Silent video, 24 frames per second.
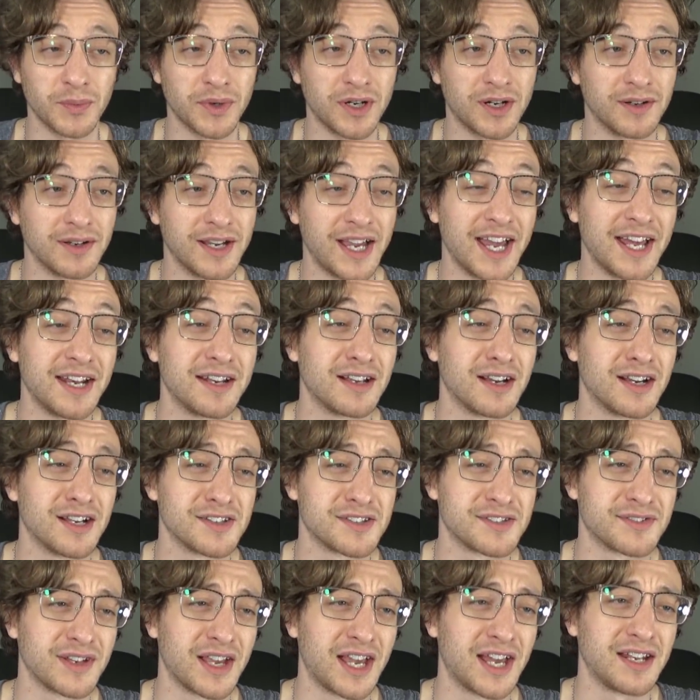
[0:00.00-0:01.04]
really well. And
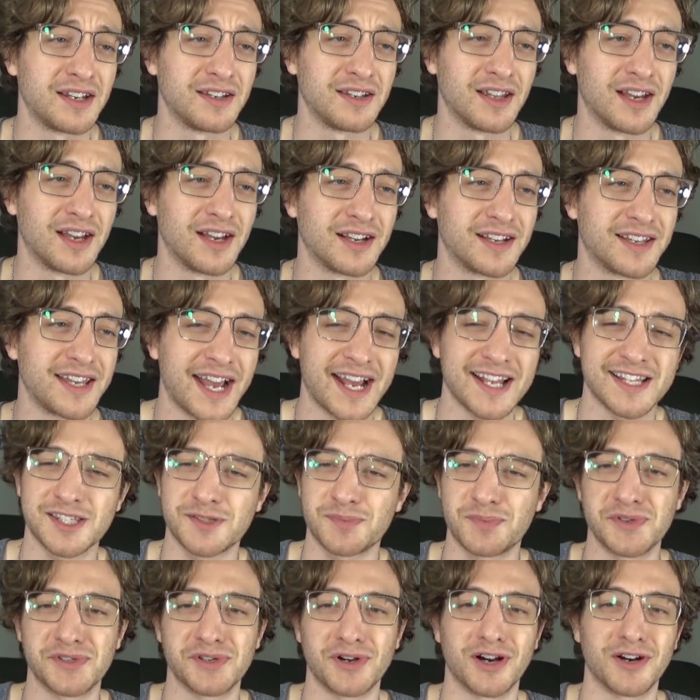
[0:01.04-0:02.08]
Gas